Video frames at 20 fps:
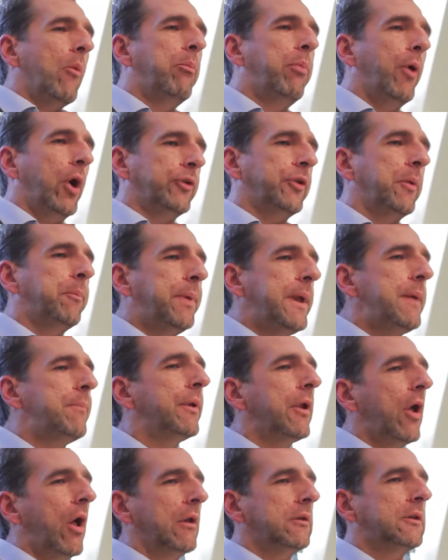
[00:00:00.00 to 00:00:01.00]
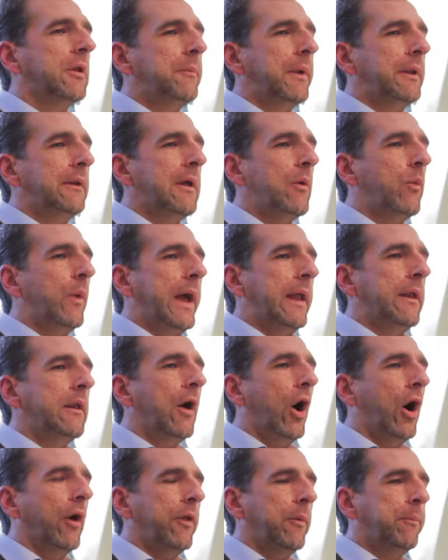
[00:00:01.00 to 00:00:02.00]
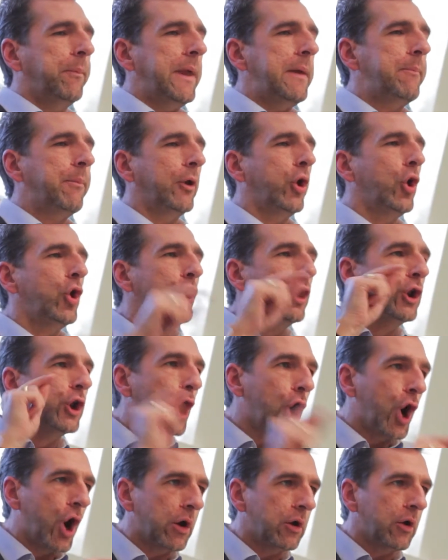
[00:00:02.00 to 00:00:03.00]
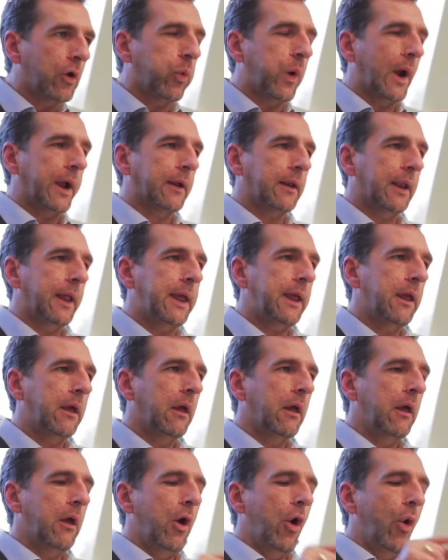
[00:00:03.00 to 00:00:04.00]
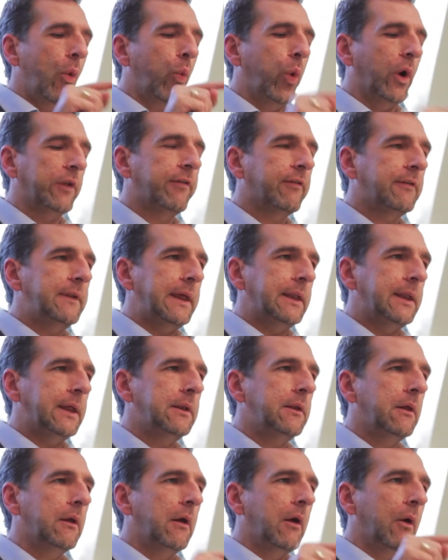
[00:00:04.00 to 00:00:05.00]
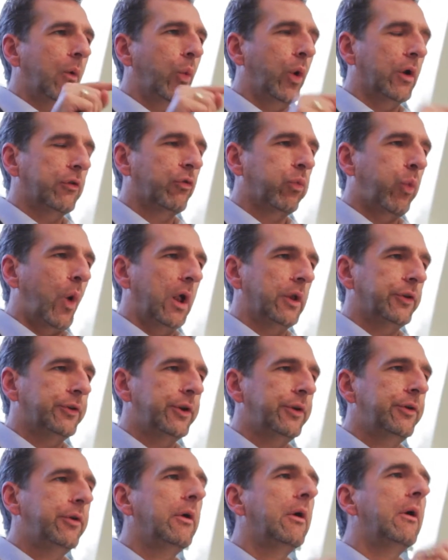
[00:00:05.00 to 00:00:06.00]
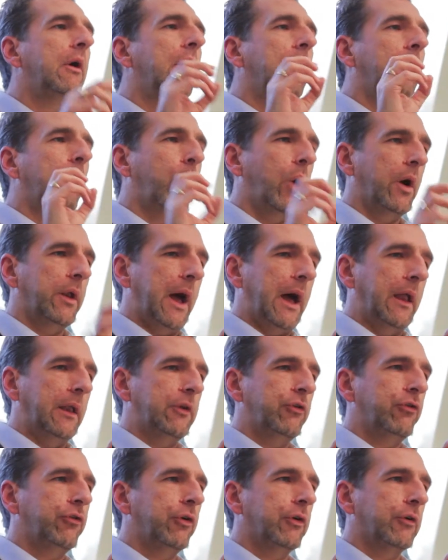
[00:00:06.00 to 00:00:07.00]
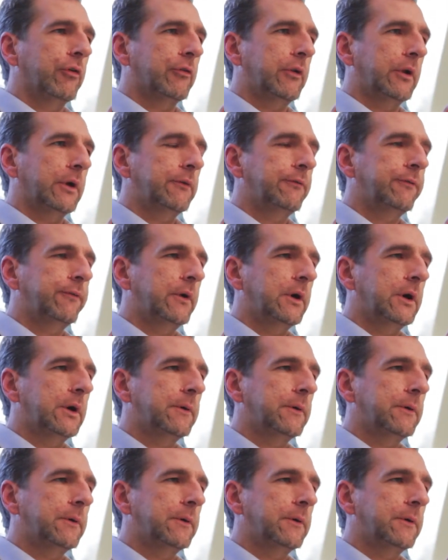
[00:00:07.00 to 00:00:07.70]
But the people that ultimately win are the people who learn quickly what's needed, what's wanted, what Alan Sugar's looking for.